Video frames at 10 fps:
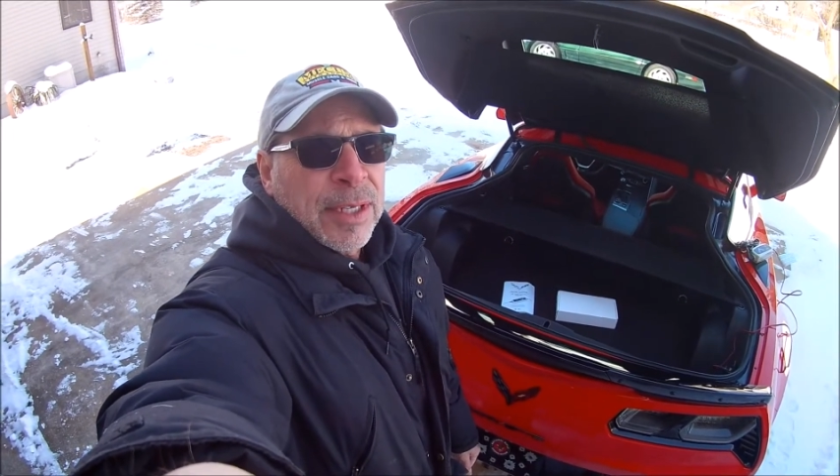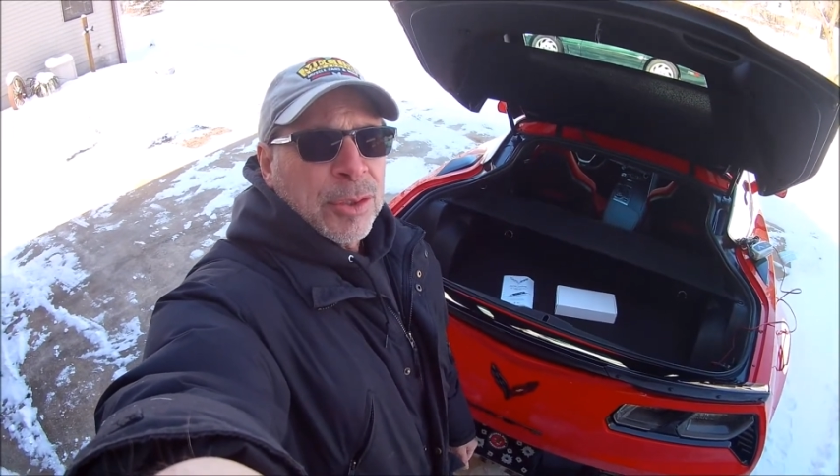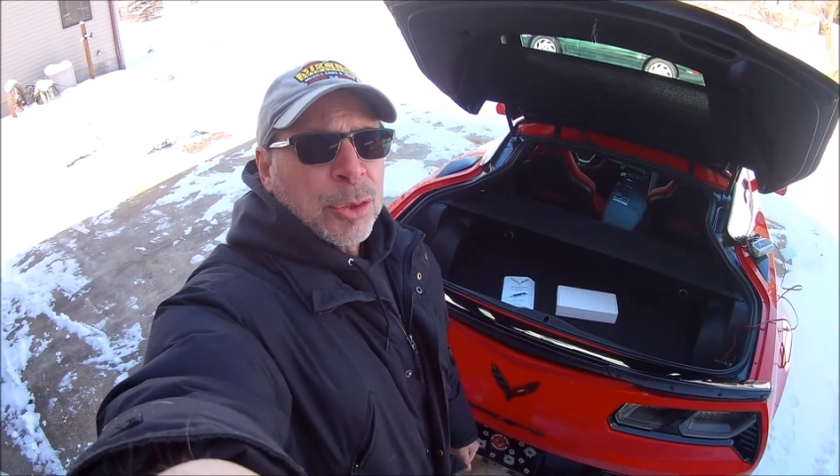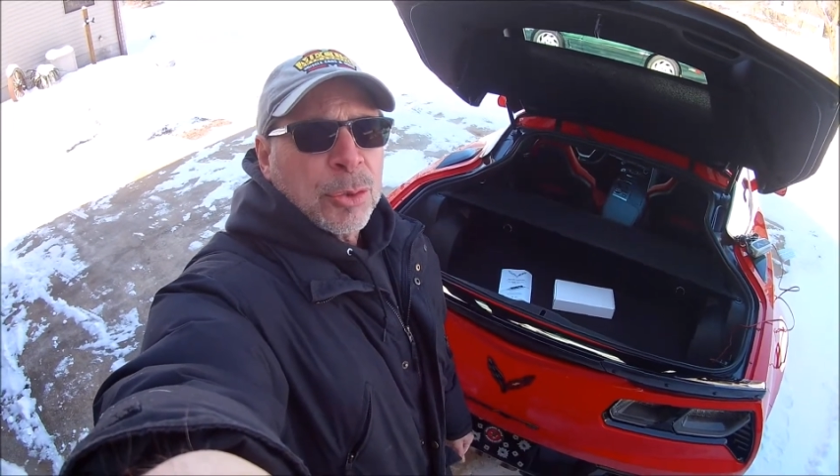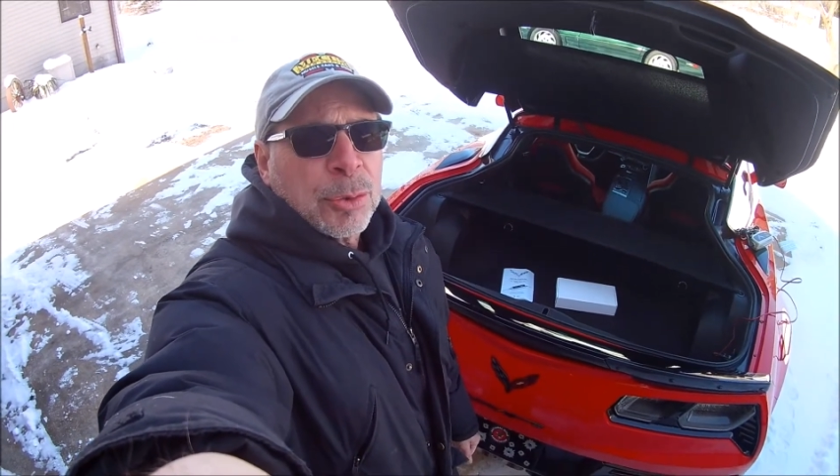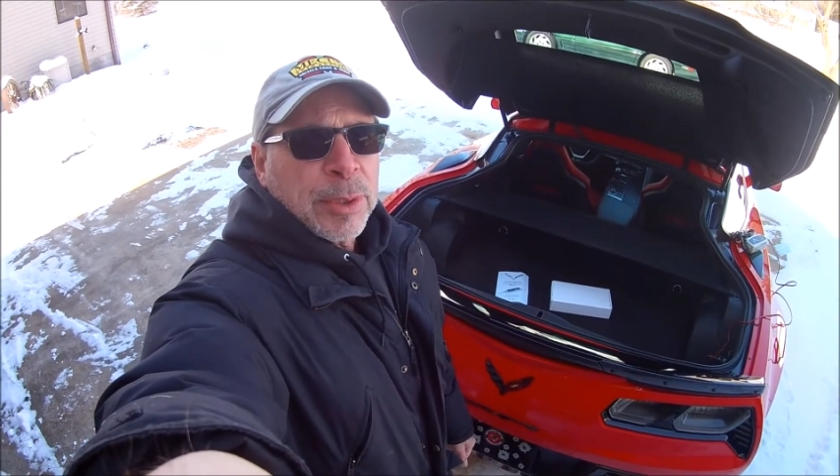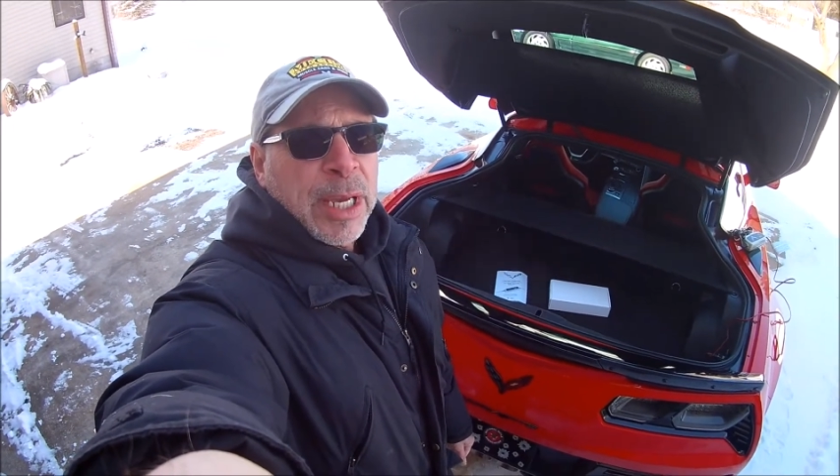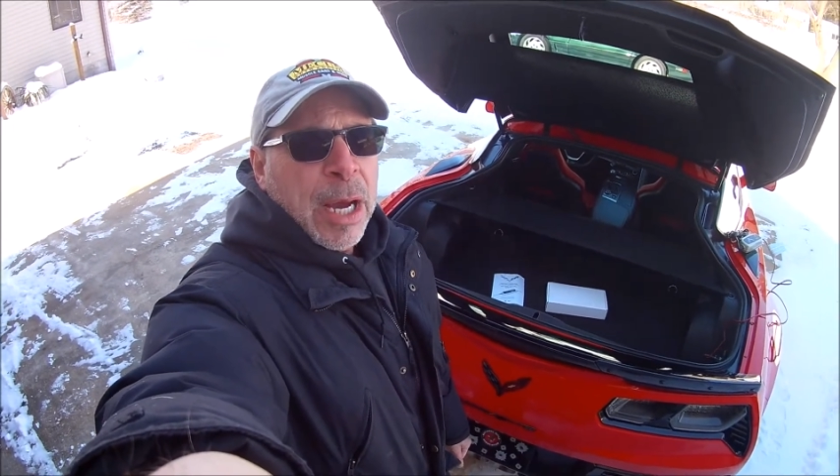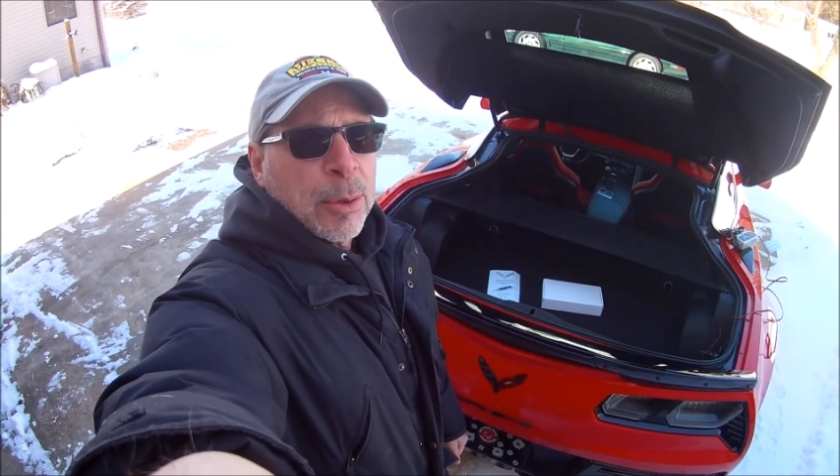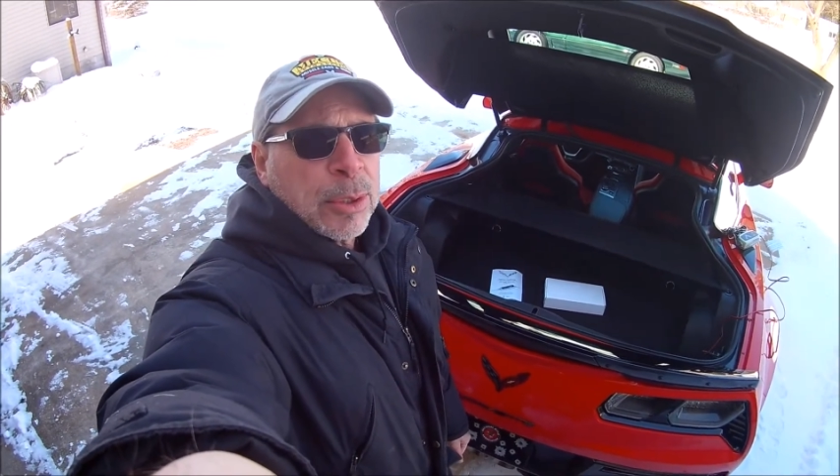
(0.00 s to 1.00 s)
2 or 3
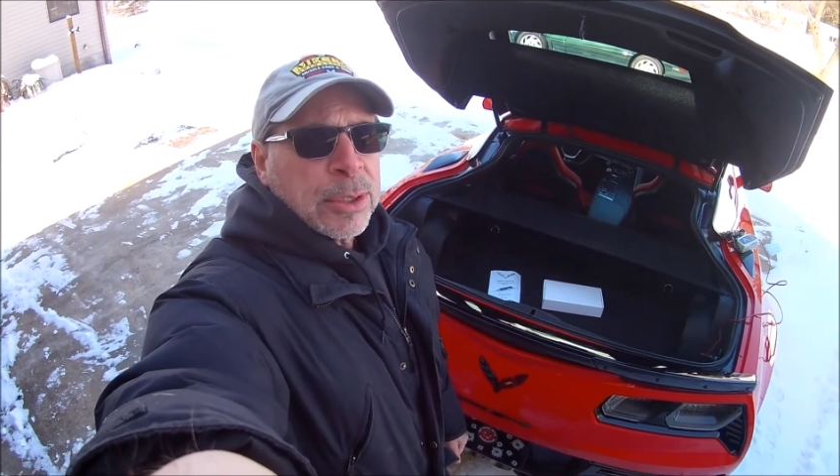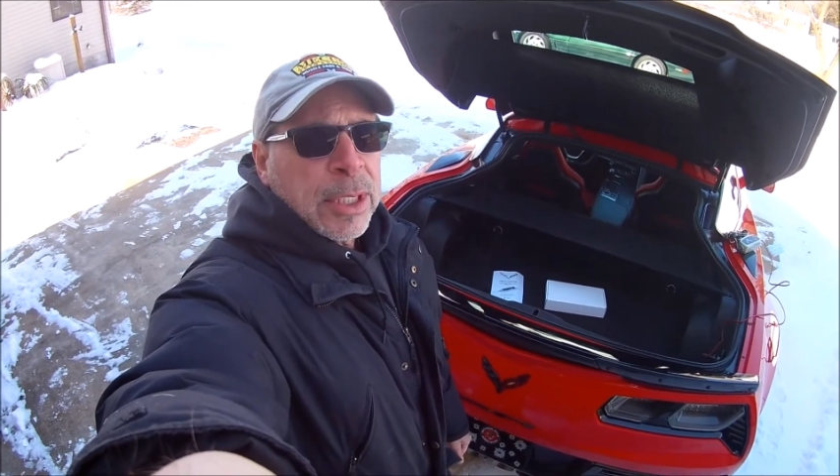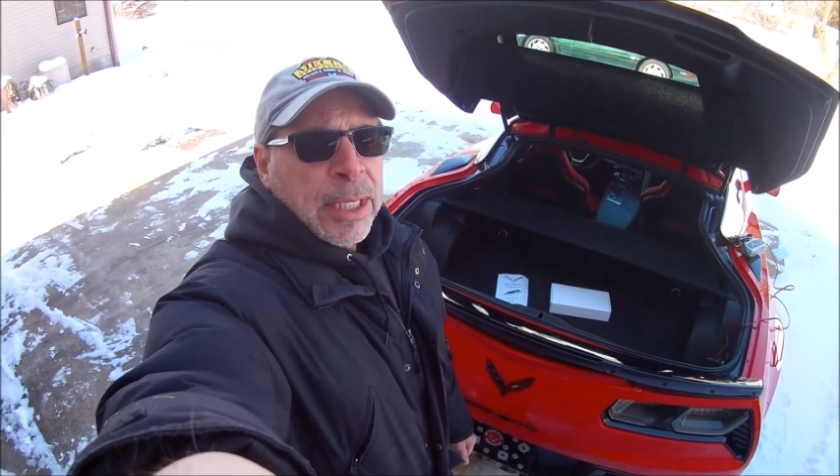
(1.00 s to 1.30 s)
hours,